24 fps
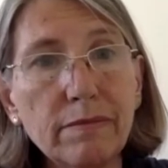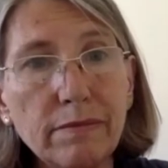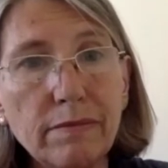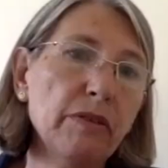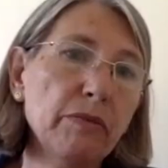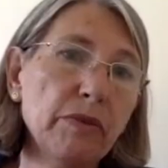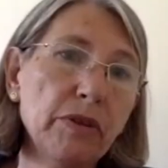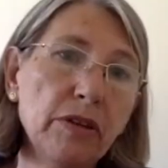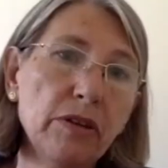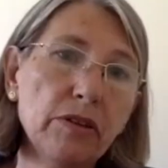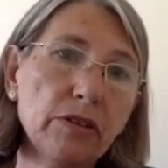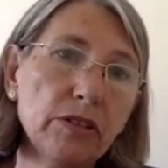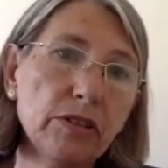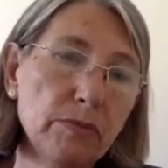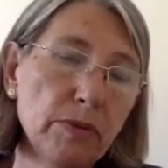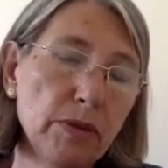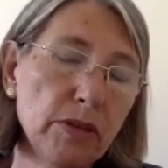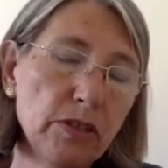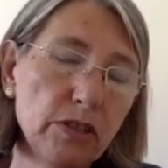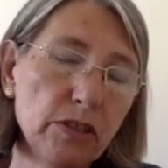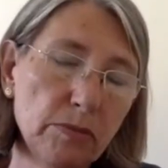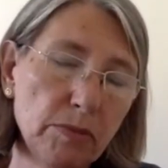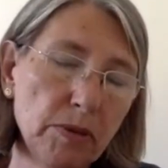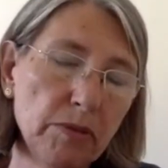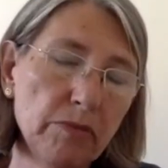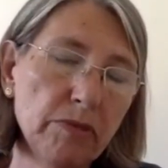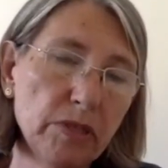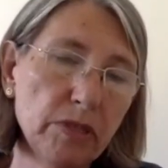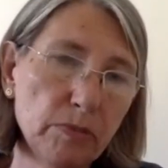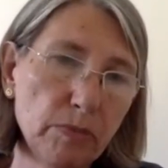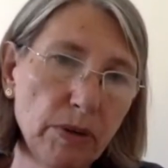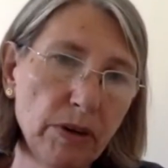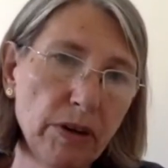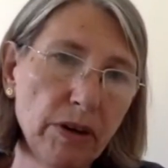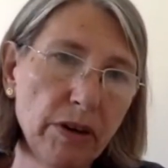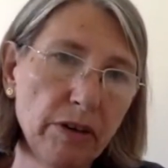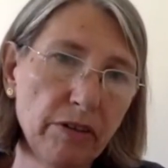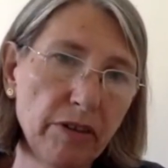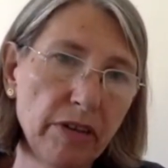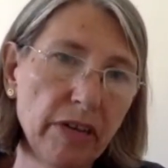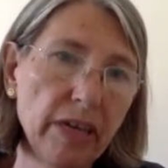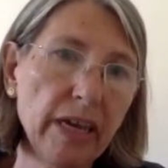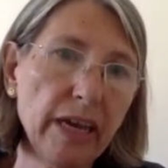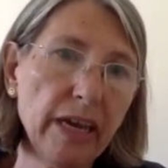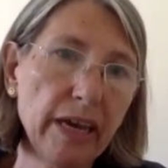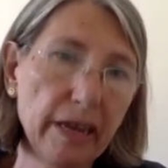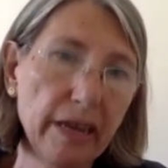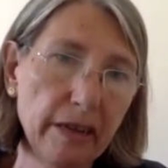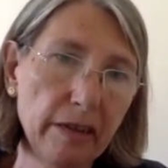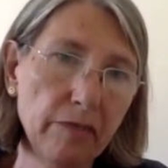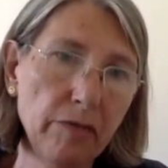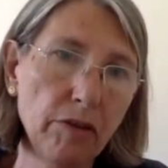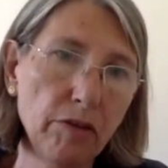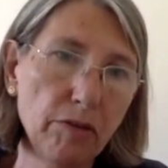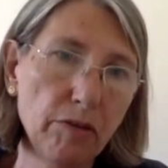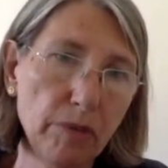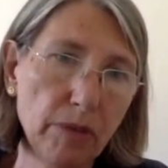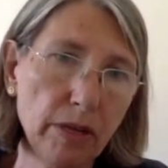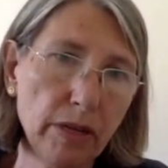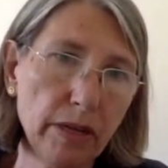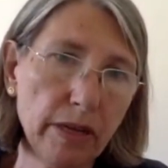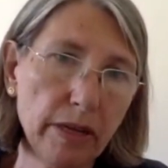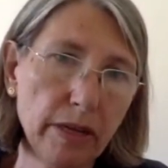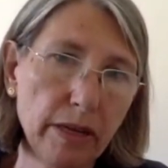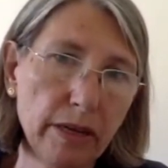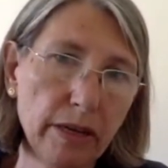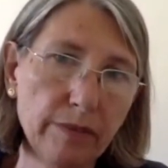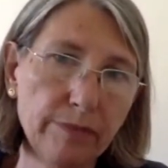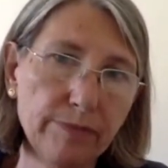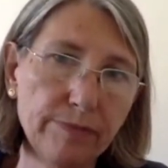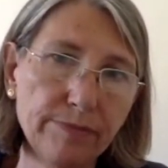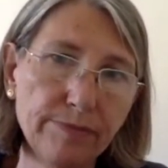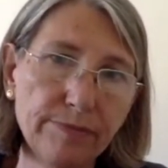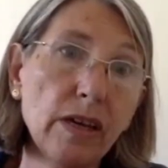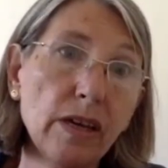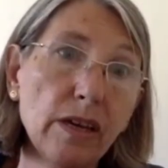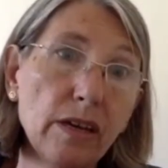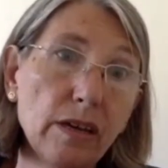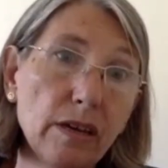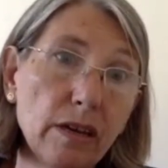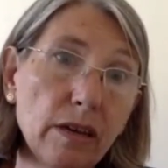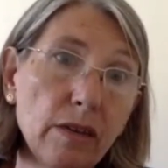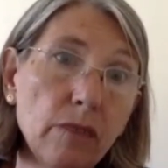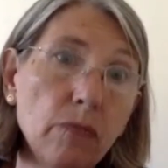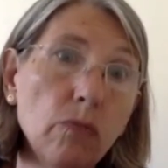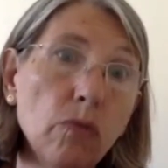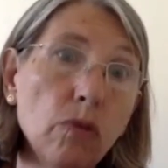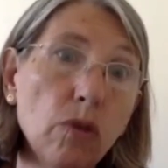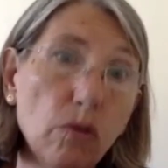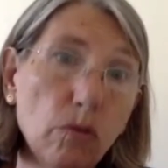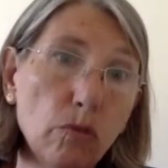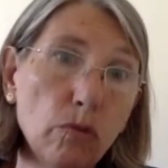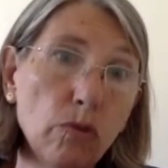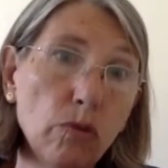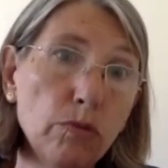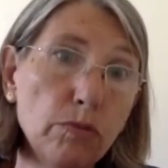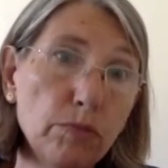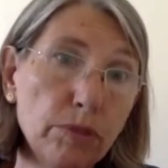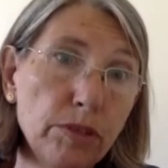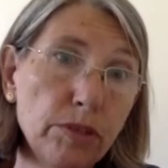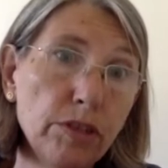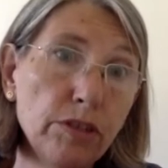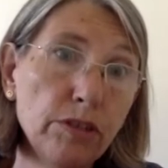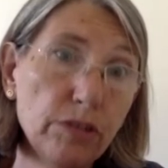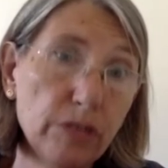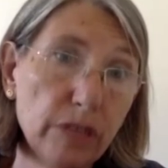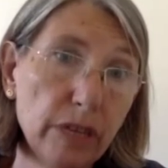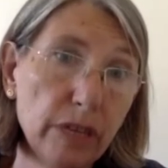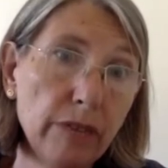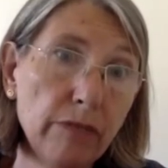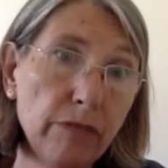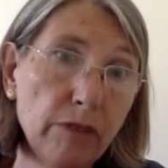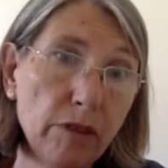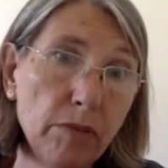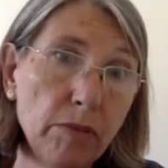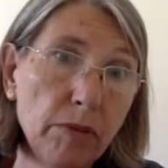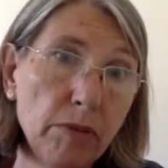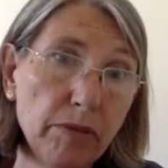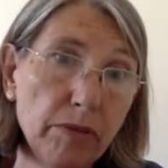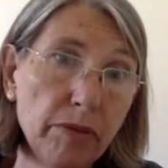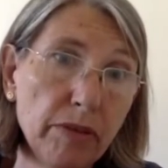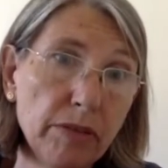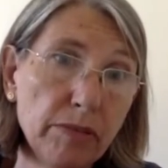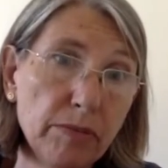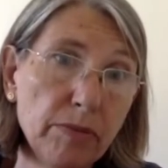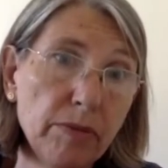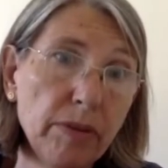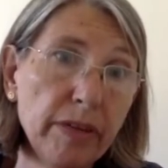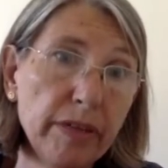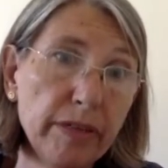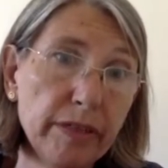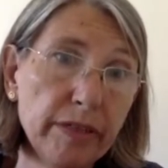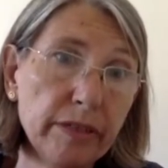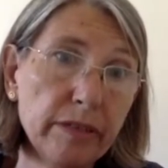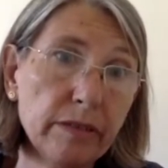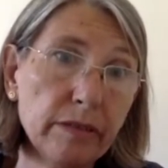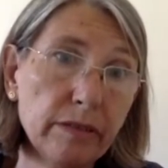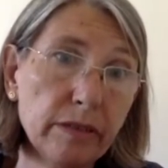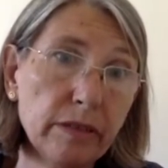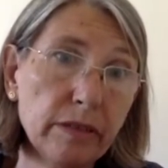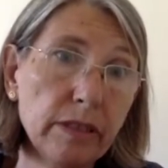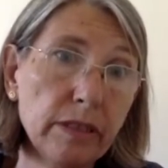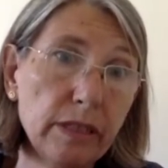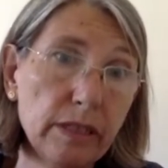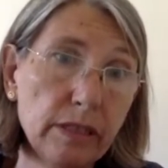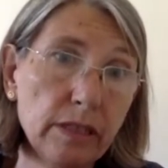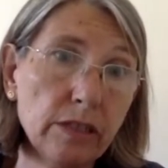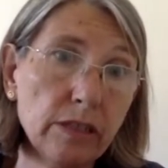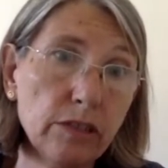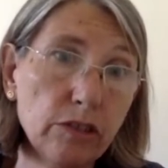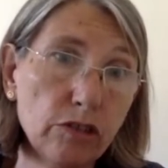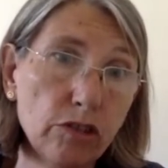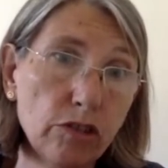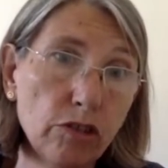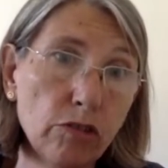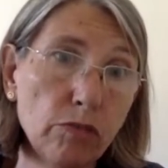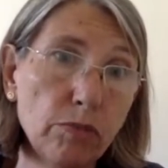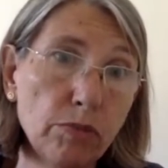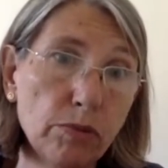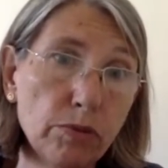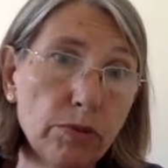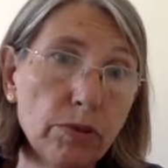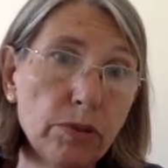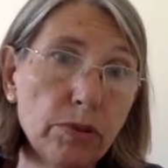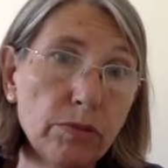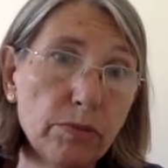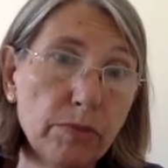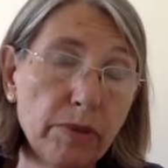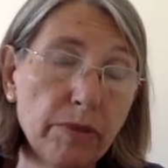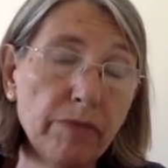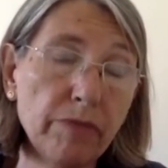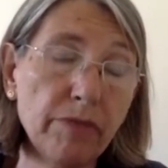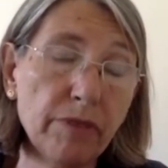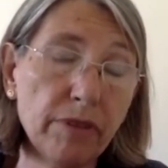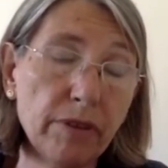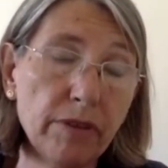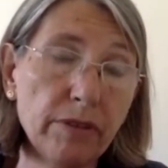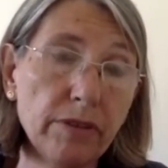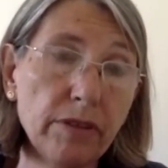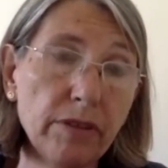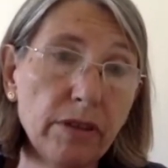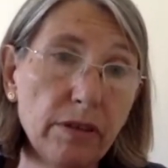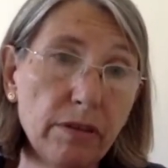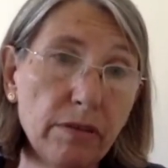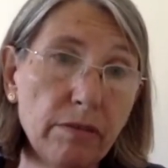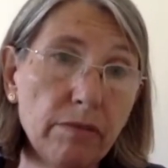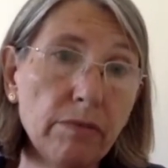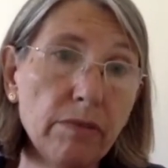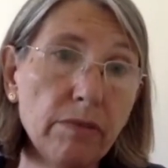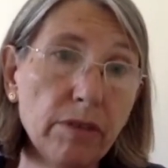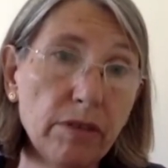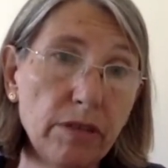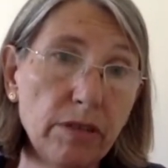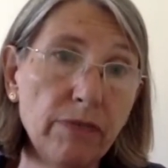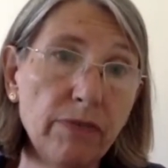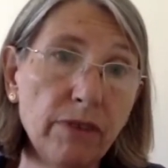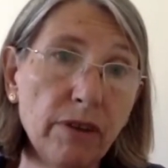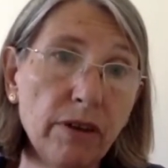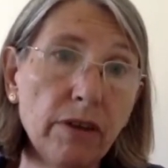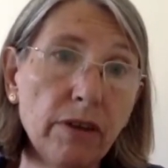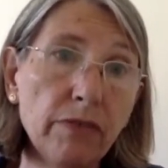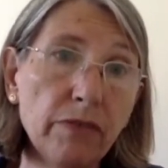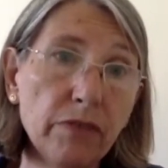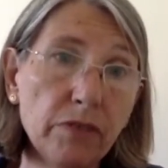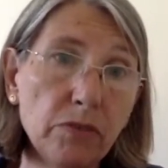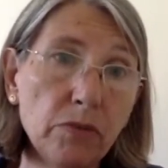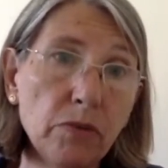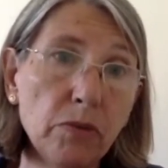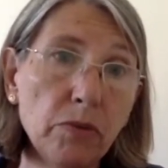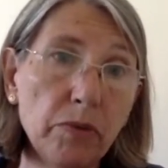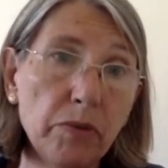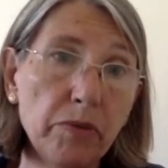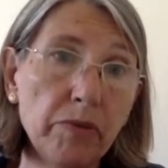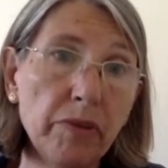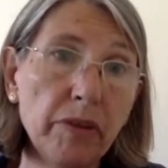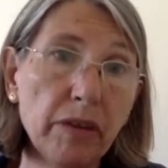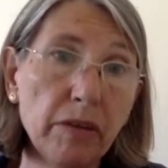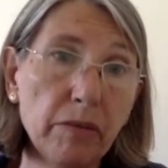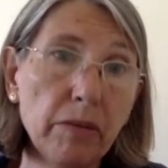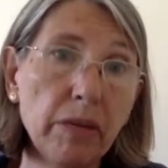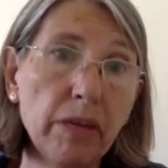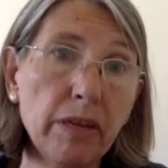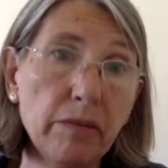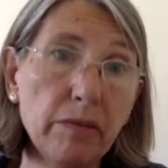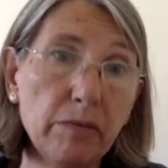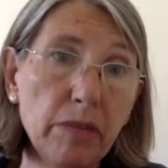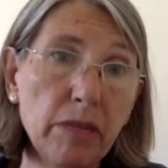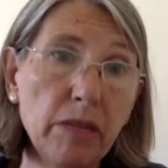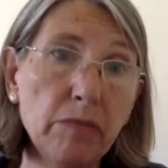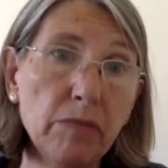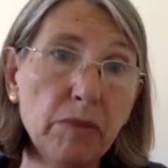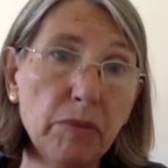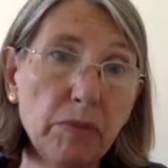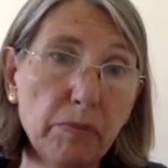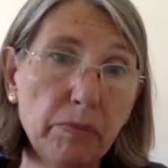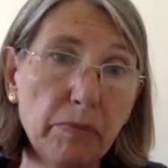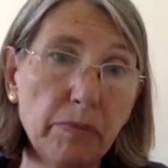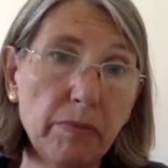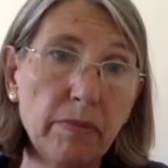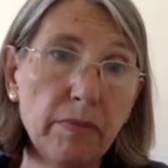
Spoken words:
We're not supposed to be respiring anaerobically. And what will produce aerobic respiration? It is a control pause above 30. 35 is what we recommend minimum.